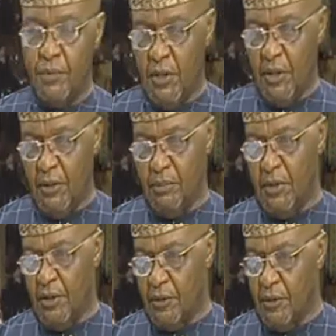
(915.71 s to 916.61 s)

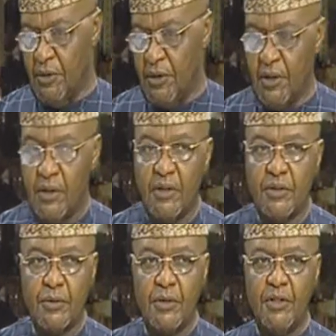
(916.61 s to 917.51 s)
my colleague here
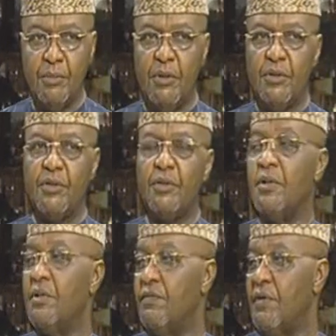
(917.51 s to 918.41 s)
has already
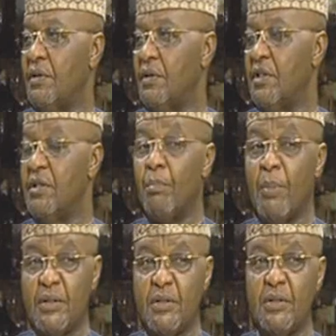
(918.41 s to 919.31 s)
mentioned the fact that the
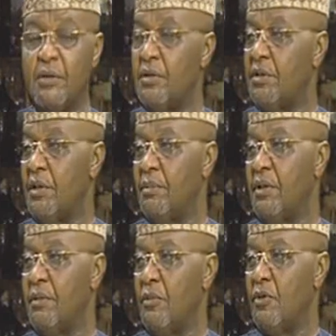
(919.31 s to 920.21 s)
party
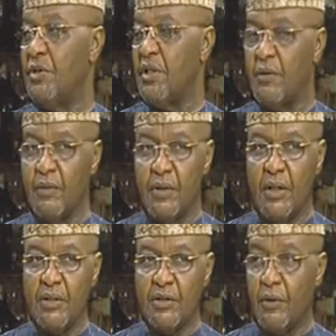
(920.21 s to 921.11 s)
chairman must
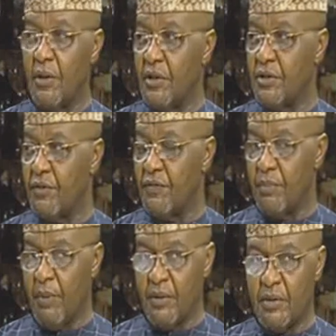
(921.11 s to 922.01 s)
recognize the organs of the
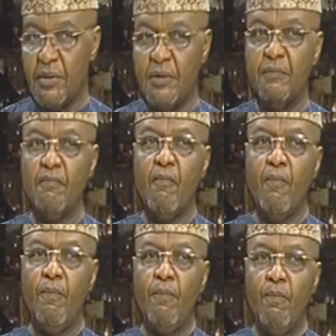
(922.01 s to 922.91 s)
party.
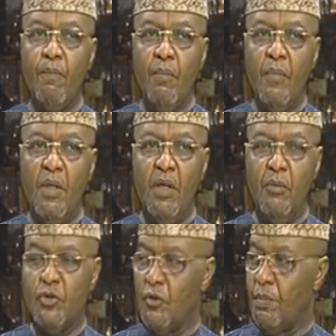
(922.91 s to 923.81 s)
He
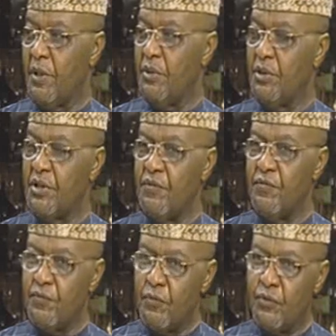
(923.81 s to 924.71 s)
must operate
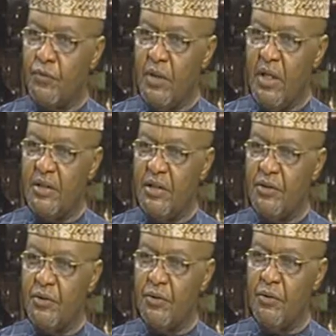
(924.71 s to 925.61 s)
with full
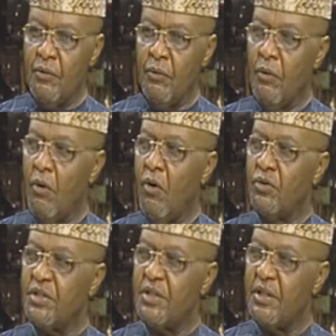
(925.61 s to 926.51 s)
attention of
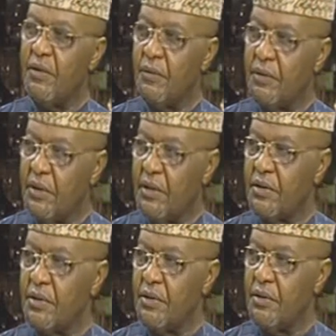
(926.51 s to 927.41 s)
all
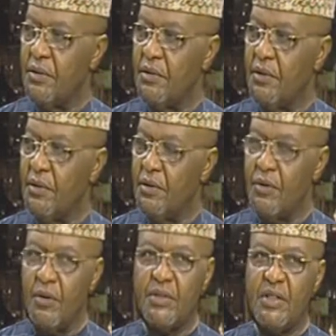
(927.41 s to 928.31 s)
stakeholders,
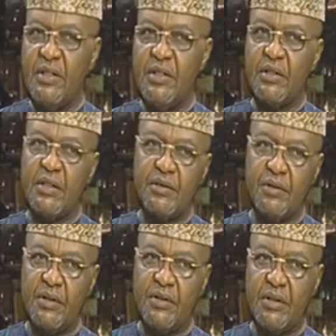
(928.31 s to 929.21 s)
not a
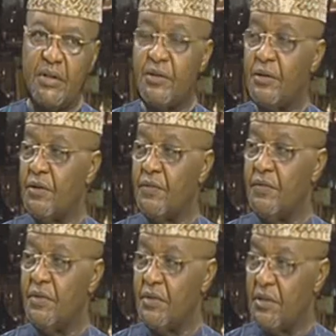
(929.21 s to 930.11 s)
discretionary selection of
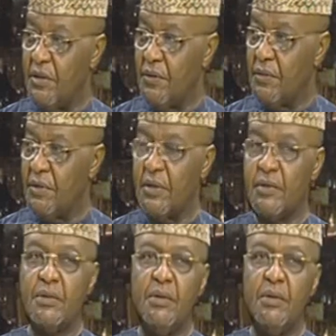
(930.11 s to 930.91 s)
stakeholders.